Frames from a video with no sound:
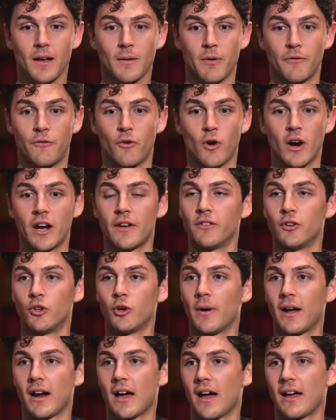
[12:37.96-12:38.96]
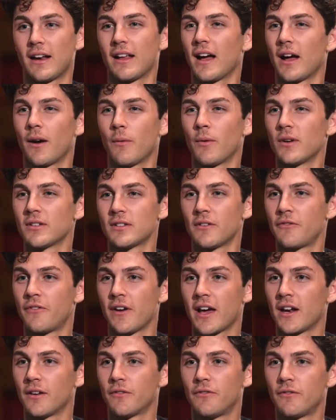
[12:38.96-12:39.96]
before I even knew about it, I wasn't a
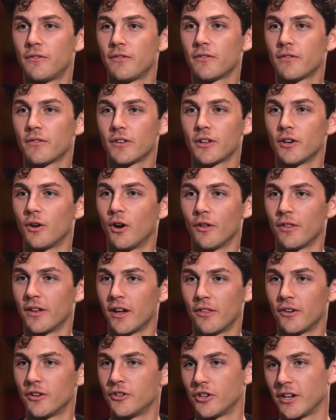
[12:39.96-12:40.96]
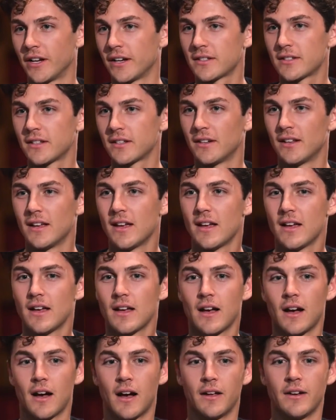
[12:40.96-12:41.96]
fan of, all the other drinks, and
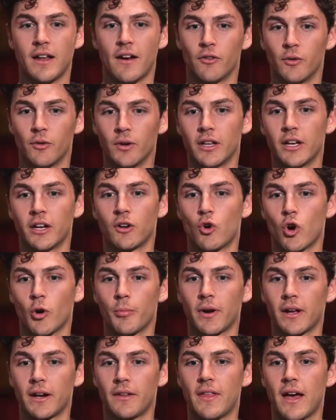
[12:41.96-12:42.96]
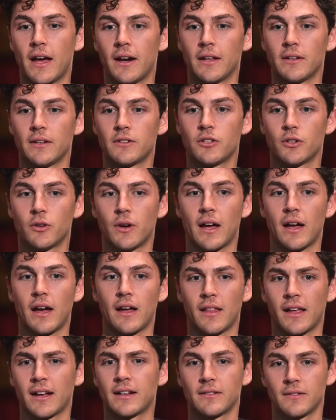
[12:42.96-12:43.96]
never really incorporated that into.
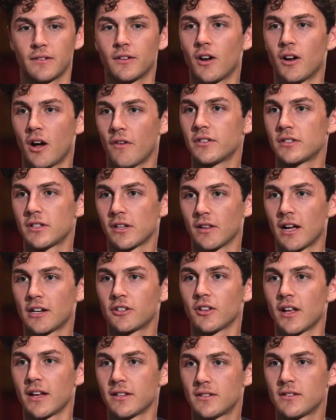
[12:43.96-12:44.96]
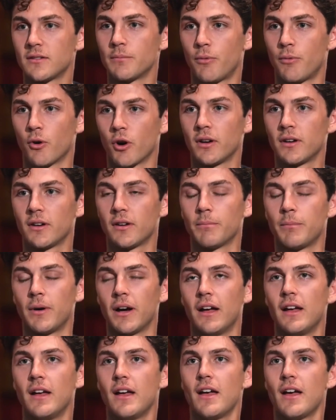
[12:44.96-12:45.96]
I like, obviously electrolytes is important,
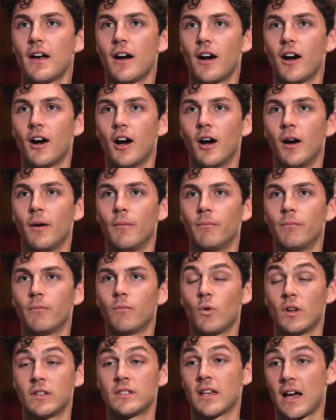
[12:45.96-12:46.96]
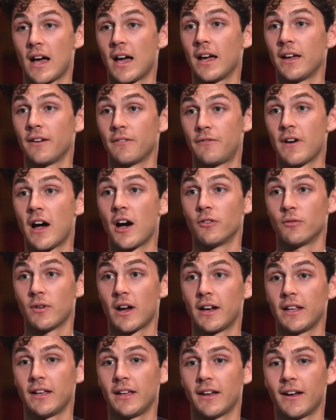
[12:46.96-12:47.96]
but once I found
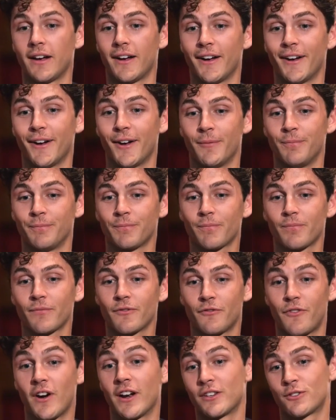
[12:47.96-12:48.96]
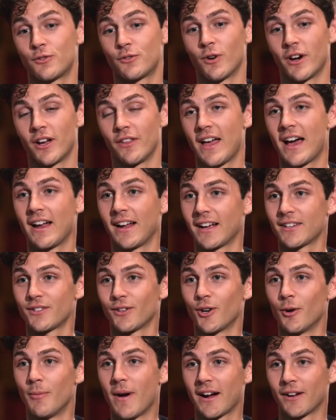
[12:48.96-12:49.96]
Ready, funny story on that, I
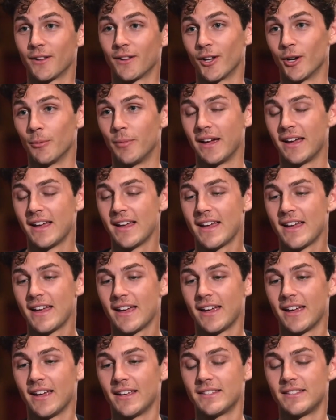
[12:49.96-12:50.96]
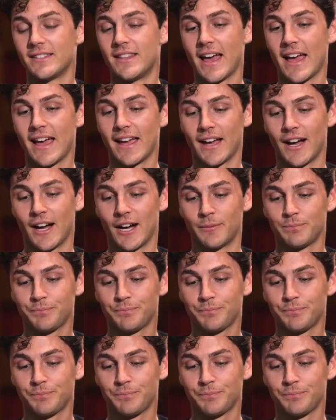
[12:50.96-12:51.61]
guess I'll go back a little bit, is they